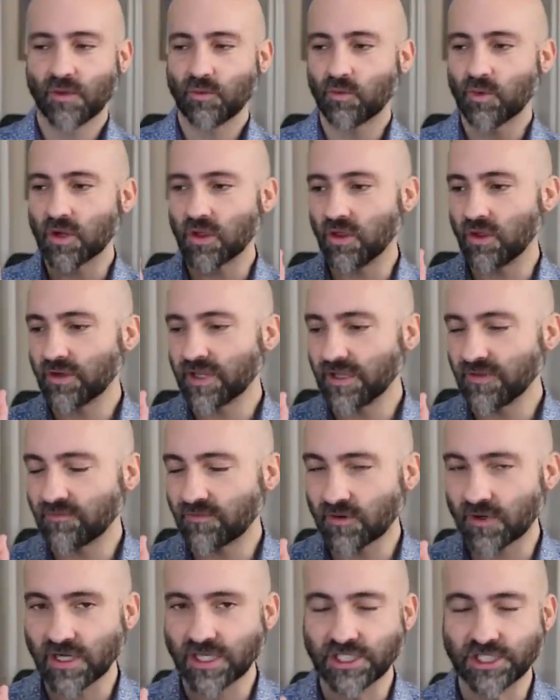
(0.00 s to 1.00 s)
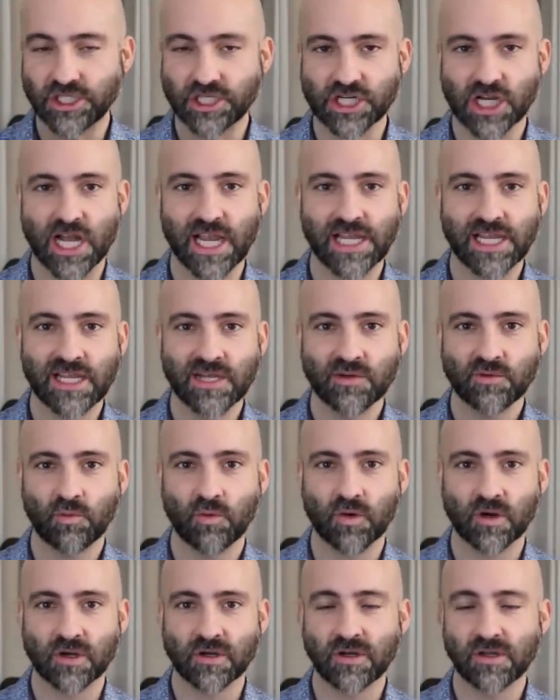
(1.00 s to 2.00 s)
We're looking for a giant
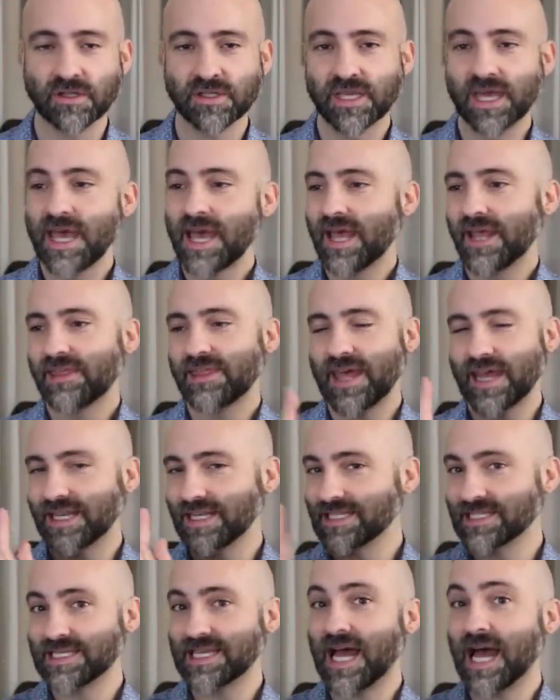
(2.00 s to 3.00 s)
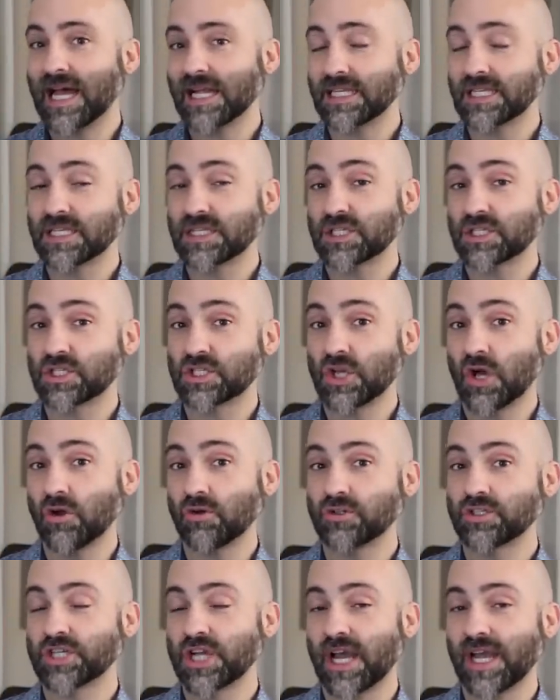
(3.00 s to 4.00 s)
world that is not
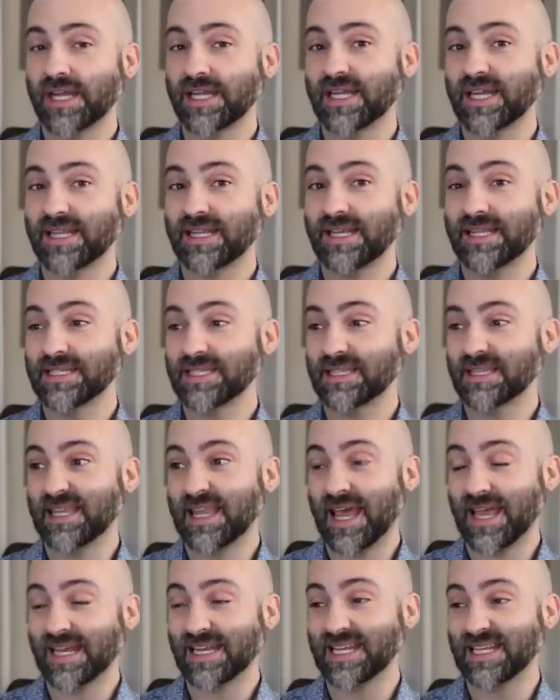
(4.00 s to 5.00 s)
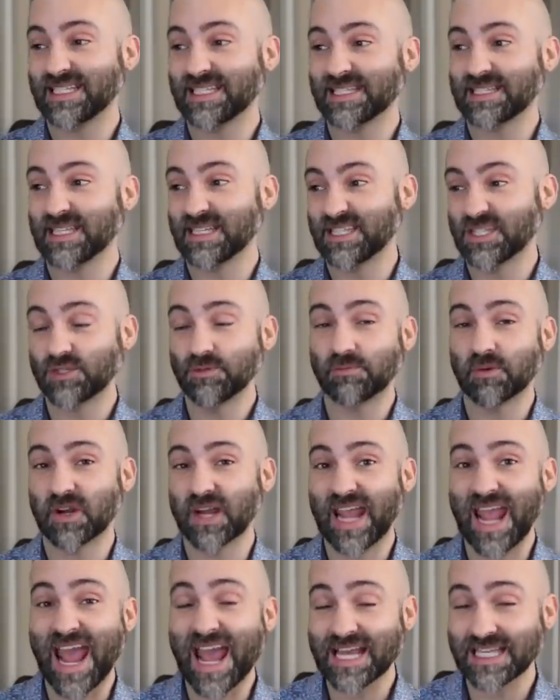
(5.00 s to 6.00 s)
so giant in that it's super
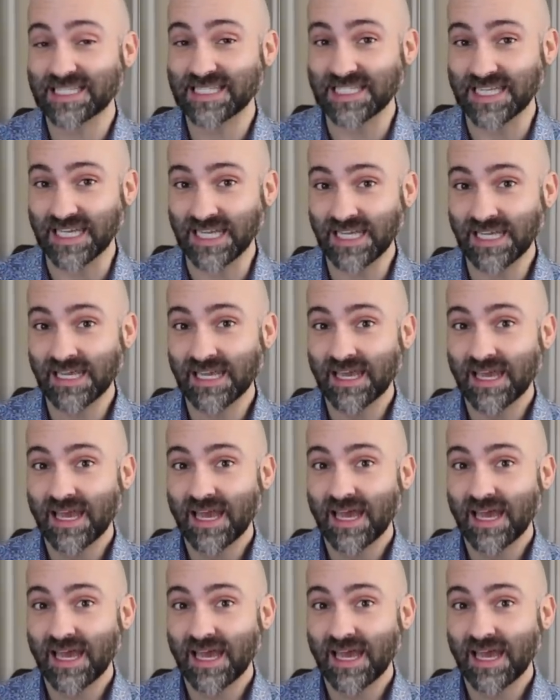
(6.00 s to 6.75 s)
gassy,